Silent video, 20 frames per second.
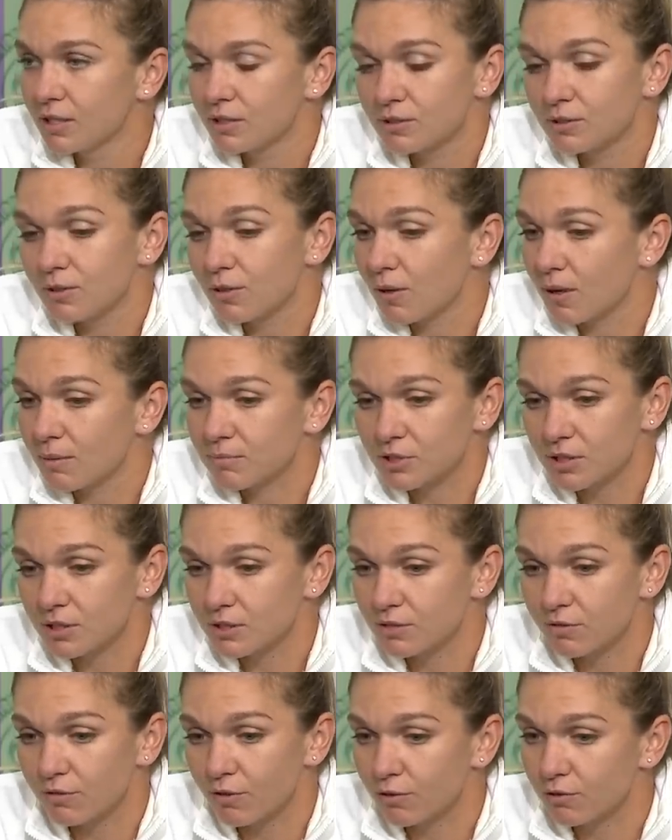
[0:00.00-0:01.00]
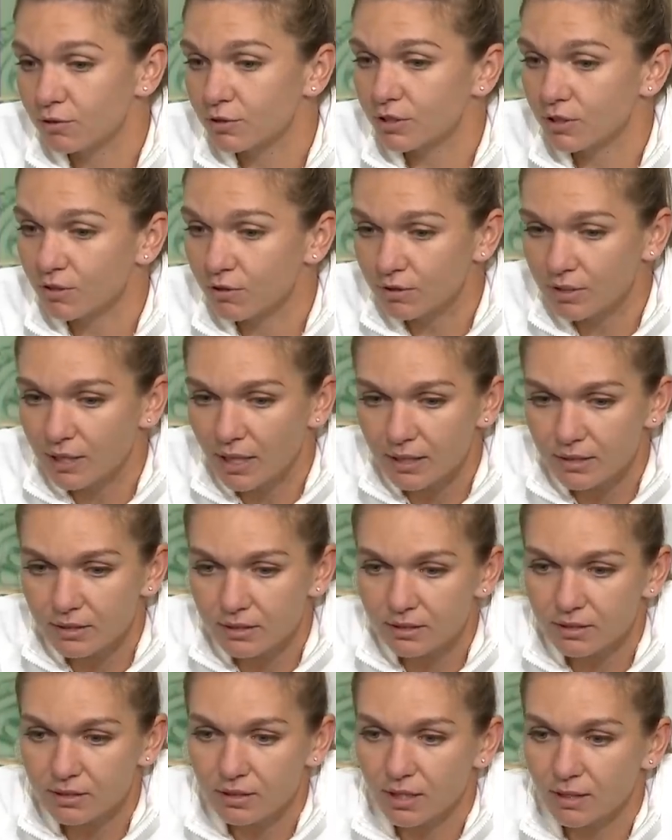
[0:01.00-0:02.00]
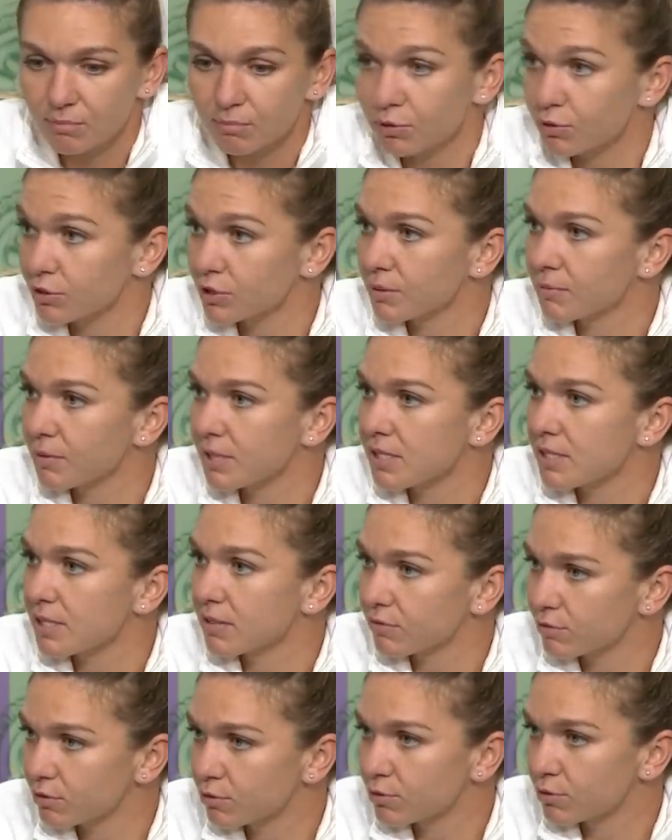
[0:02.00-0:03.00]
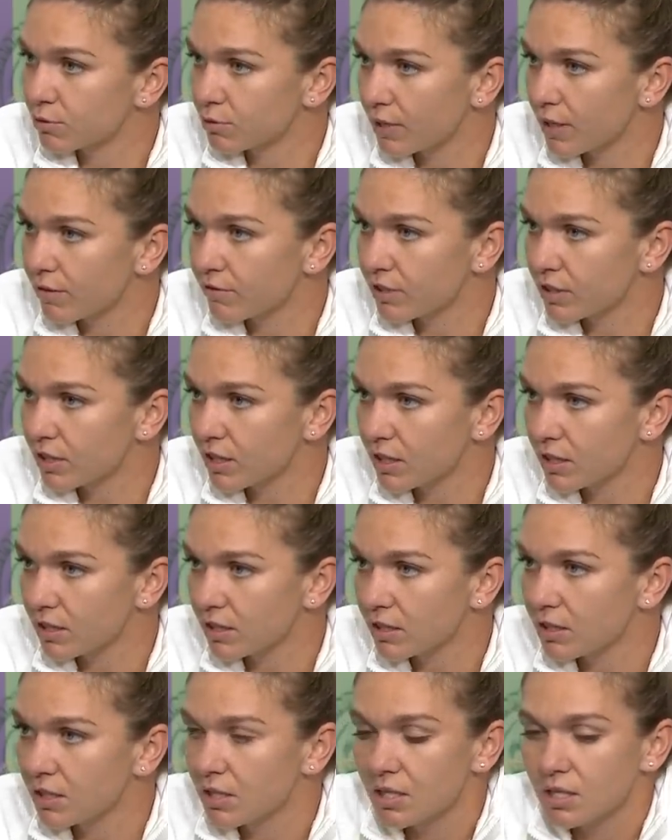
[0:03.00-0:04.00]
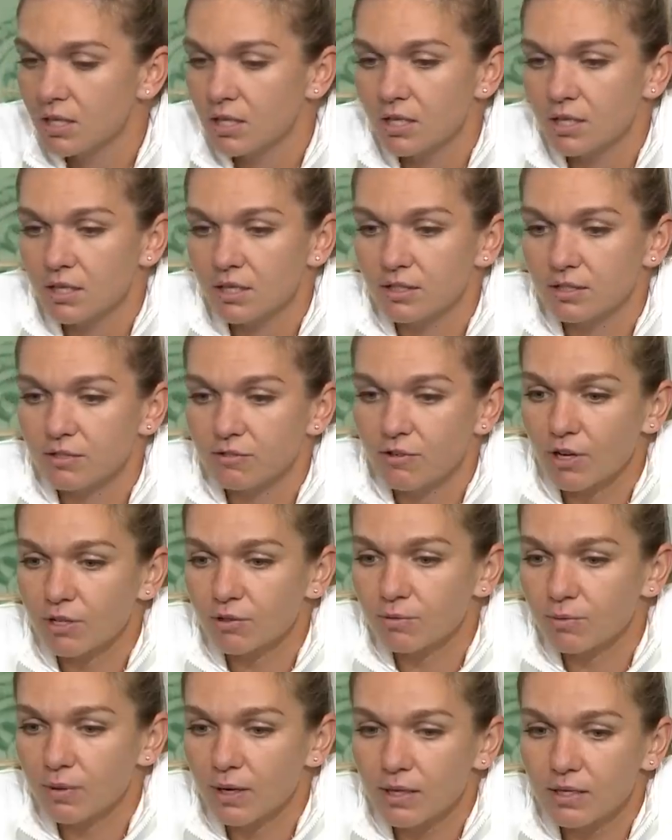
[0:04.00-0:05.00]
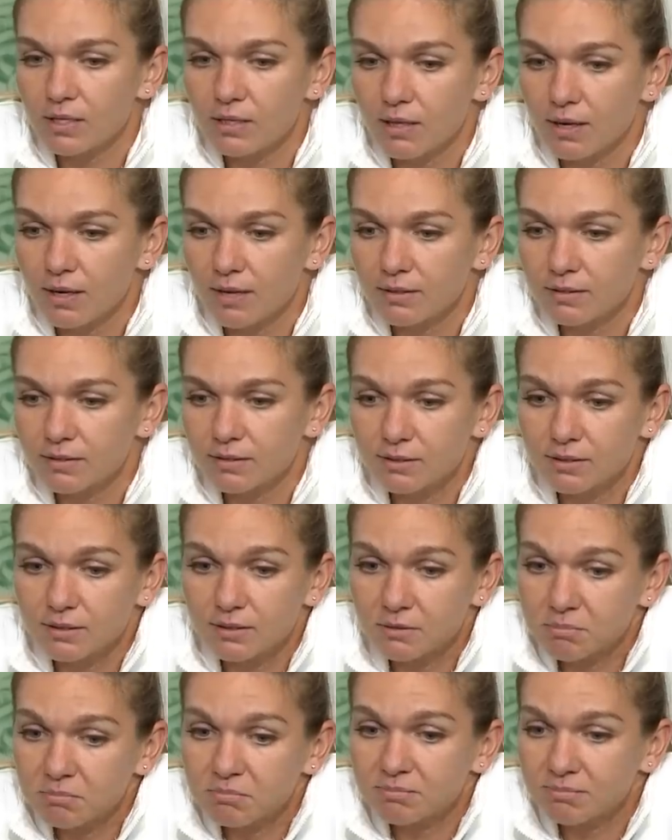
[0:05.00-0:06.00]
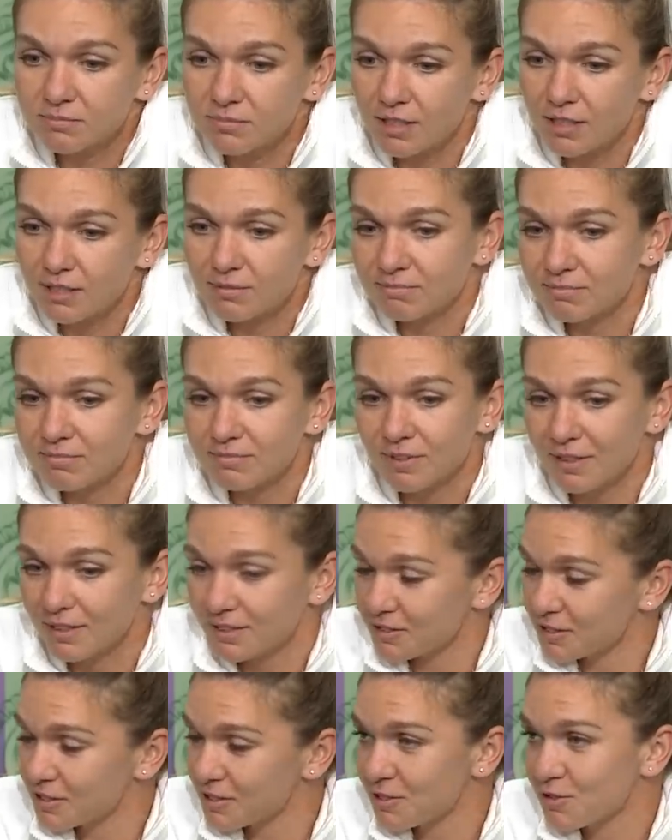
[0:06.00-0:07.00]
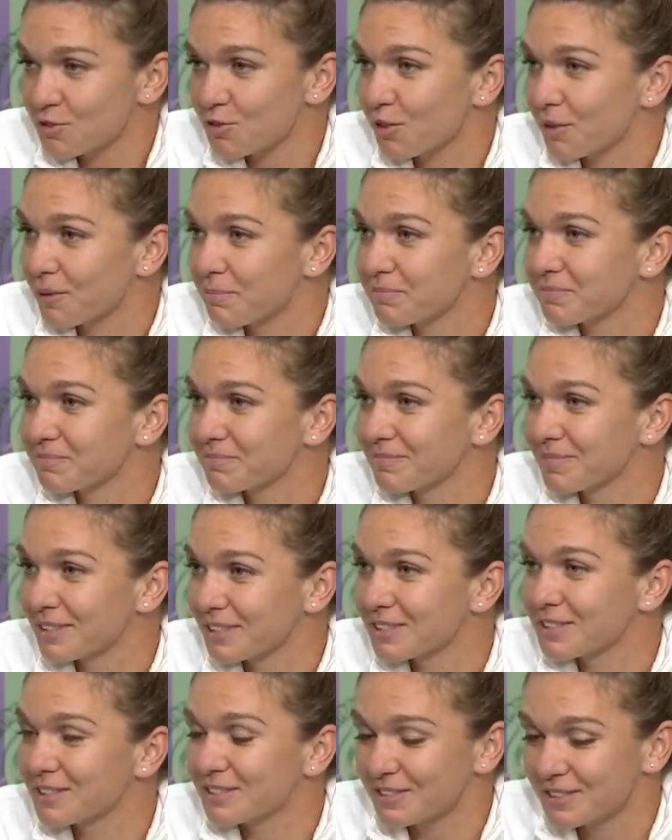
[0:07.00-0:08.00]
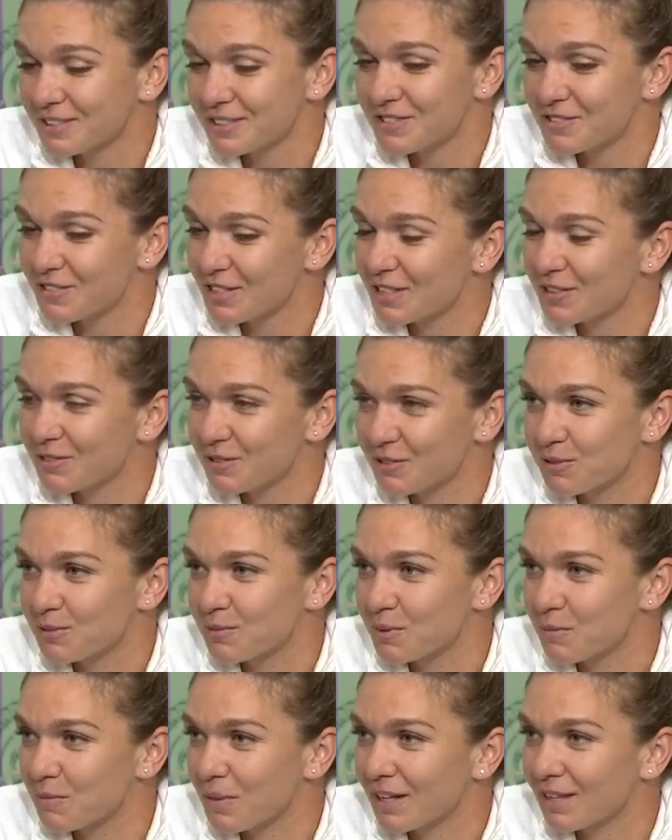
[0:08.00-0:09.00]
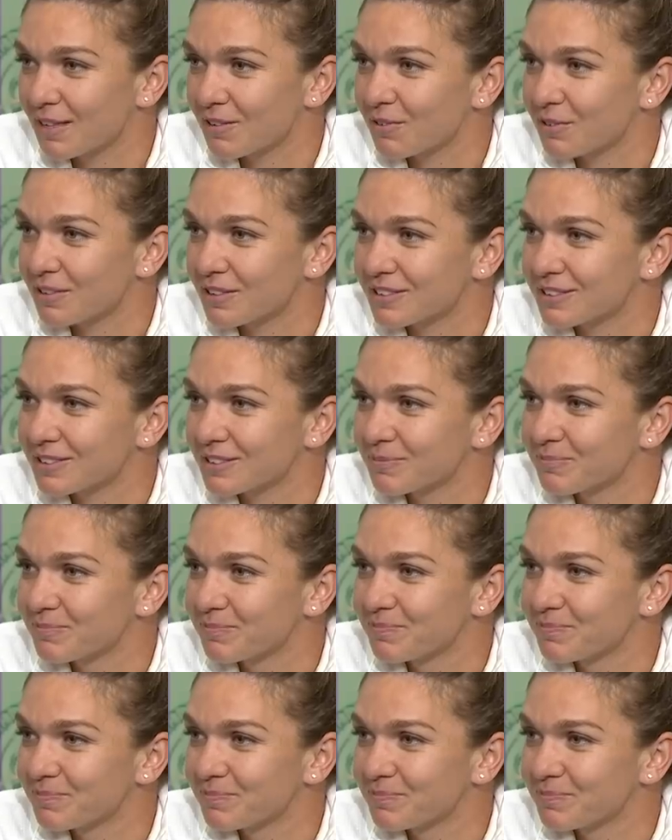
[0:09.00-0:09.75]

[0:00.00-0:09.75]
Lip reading: So I'm just focusing on that. I'm pushing myself to do everything in a right way. And yeah, I just enjoy. It's really good to be back in quarters.